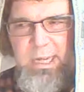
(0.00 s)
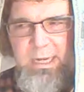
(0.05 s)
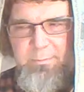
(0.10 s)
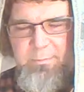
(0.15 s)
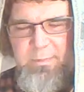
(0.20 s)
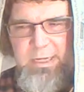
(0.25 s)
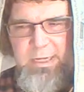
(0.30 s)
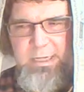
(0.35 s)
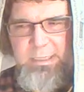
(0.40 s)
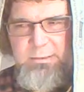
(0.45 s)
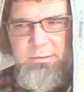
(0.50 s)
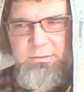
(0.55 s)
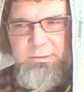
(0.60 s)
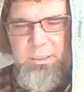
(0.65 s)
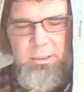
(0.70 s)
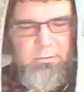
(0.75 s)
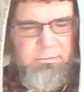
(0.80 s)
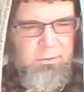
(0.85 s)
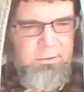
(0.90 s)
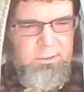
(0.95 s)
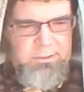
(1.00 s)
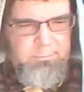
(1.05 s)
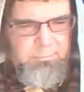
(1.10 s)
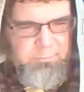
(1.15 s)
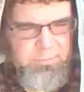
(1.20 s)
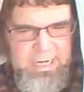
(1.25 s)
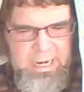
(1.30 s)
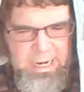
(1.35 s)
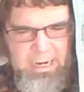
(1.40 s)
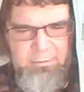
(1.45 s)
Amen. Don't look
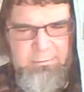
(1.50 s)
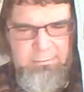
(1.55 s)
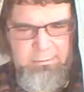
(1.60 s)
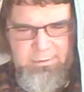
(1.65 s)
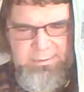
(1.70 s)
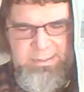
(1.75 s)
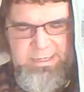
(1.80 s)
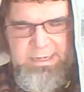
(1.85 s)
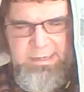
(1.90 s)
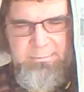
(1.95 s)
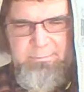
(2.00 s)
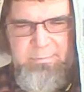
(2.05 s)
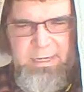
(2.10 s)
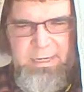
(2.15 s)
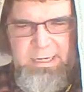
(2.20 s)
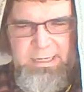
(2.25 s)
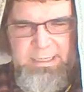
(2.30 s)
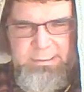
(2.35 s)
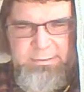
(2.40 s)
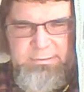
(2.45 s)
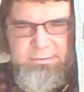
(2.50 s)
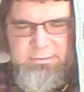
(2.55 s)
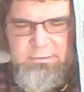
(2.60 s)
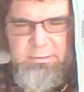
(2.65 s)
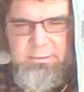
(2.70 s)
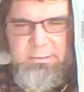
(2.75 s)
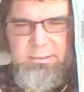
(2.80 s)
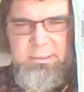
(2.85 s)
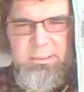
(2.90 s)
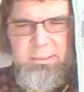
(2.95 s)
down on that man
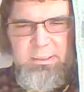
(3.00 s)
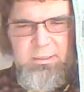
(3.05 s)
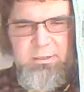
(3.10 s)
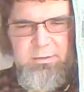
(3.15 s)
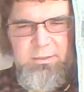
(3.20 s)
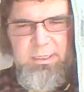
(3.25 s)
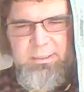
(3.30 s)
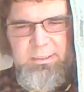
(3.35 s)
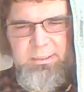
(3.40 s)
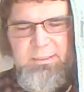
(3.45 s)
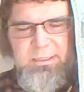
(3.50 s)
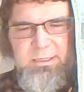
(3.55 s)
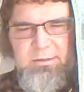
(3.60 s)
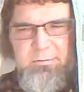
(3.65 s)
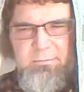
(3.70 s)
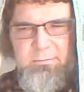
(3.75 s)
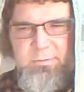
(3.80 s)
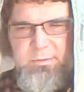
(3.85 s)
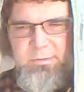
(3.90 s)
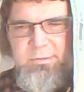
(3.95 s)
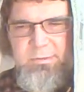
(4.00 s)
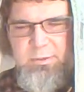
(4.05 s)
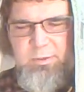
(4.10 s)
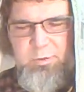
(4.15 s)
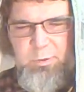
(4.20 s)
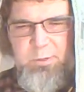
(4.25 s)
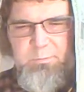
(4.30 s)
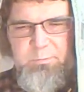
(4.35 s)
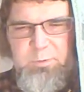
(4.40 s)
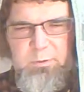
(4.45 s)
that, that was
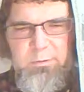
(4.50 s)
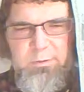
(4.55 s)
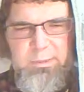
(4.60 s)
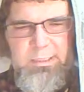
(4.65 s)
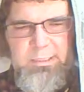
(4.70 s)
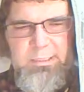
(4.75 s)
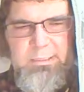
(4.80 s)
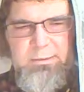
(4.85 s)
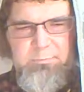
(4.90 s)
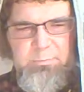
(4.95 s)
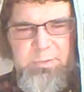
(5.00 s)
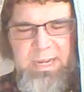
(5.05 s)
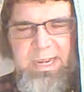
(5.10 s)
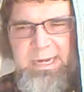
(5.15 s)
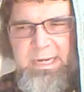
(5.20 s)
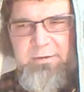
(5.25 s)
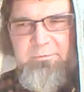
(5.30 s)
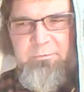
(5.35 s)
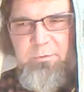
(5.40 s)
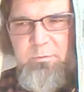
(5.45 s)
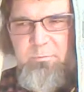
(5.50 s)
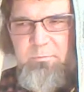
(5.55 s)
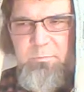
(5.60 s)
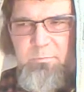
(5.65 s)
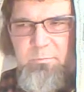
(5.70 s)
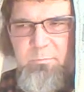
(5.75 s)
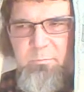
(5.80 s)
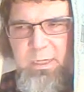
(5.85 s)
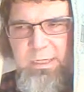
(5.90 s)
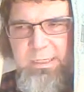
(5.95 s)
crippled and begging for
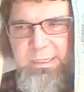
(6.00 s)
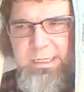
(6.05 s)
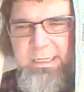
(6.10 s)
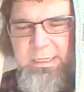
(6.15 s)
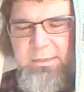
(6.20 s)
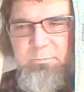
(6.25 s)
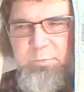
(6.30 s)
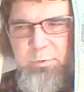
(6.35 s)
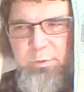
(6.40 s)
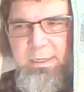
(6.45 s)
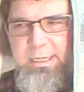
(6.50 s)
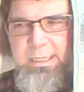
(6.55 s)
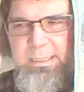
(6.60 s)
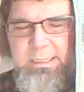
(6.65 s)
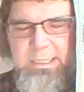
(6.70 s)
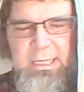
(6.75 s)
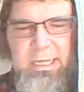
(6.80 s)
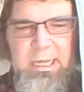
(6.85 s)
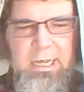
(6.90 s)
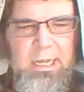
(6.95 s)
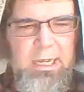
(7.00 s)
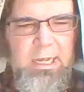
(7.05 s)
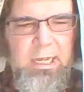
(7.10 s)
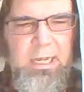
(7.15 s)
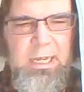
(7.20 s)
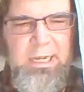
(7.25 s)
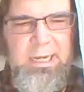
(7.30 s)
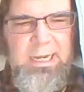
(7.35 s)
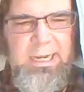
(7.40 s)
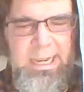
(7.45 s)
money and bread.
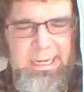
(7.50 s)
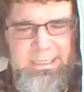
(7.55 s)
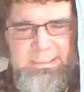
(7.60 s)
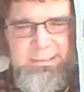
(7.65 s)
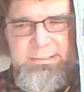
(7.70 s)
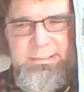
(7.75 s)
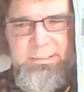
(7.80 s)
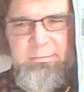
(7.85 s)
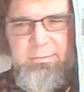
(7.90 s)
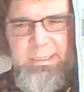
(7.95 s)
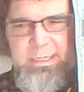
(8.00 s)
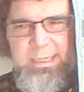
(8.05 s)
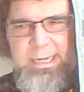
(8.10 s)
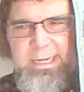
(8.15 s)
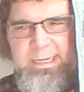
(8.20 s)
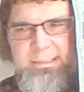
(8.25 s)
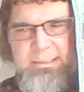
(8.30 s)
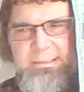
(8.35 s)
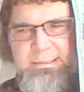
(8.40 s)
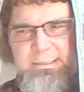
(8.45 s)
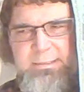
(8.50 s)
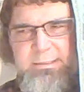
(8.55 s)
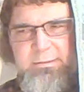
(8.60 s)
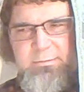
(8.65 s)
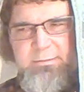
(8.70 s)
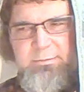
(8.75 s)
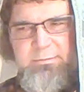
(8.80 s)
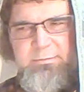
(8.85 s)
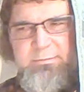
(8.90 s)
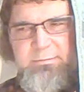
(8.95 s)
He had to do what he had to
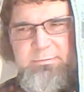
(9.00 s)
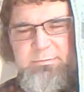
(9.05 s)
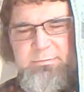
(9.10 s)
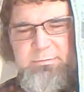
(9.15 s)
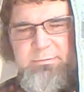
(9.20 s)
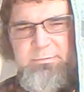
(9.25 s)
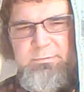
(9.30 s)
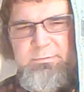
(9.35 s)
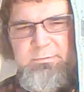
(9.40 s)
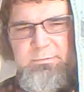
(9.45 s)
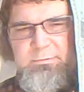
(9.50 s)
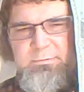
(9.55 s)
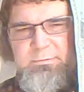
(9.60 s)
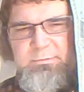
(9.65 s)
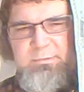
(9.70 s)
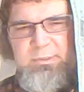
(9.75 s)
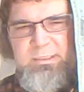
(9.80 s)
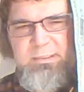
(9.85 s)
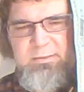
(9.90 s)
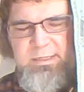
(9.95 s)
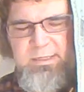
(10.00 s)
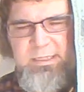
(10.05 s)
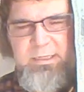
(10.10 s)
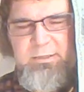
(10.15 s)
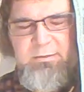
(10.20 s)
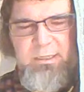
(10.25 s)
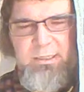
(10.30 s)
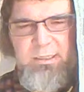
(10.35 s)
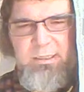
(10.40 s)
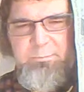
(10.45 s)
do. It's like a
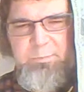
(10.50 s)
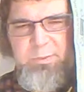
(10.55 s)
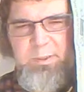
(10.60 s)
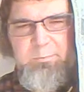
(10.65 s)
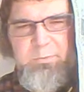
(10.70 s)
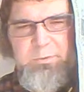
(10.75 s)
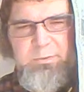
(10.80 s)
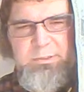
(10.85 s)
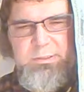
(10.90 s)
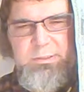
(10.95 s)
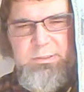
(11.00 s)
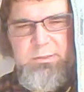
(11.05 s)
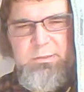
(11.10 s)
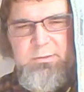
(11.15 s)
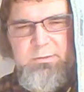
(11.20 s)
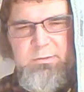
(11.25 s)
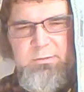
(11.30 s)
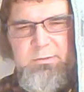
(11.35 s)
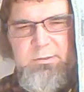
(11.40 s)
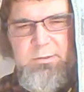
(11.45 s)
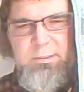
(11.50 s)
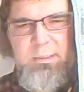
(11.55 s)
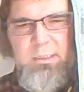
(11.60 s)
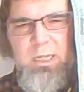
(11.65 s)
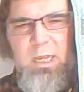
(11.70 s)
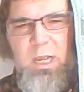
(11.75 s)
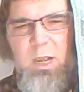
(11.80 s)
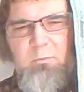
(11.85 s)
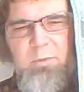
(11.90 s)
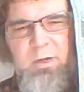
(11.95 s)
lot of people do.
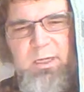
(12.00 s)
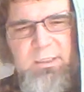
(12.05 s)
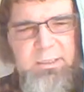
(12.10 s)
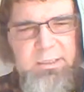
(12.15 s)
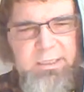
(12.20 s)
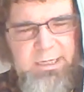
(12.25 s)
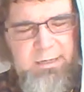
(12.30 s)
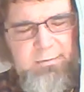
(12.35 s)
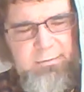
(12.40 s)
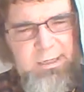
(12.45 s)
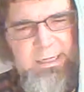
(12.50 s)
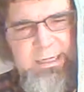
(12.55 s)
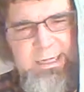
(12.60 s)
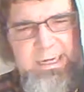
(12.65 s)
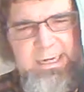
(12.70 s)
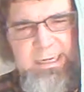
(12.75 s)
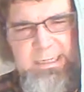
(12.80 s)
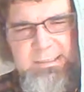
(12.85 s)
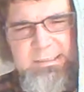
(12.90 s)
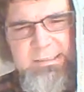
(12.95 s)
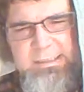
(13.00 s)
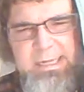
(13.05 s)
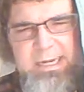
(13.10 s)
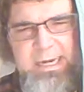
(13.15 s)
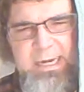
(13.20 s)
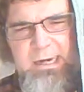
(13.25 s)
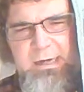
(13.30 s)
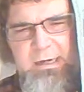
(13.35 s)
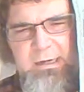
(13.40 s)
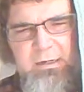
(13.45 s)
But liberty is
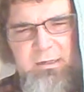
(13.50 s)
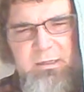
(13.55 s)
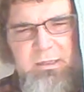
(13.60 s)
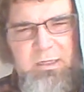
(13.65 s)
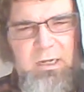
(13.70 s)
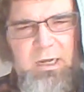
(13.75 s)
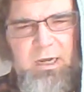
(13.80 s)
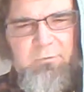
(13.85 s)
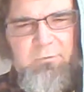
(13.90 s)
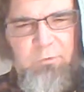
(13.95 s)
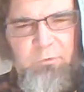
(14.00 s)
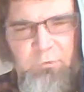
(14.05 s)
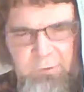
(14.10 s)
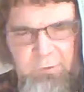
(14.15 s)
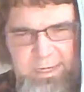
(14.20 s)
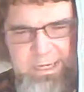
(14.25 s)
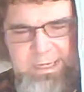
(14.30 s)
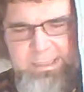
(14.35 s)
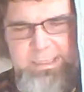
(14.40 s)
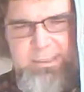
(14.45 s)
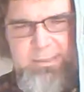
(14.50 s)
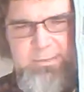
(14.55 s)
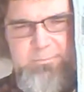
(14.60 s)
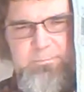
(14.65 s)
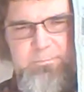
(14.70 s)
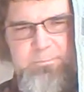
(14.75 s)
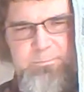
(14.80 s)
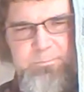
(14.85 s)
there, a freedom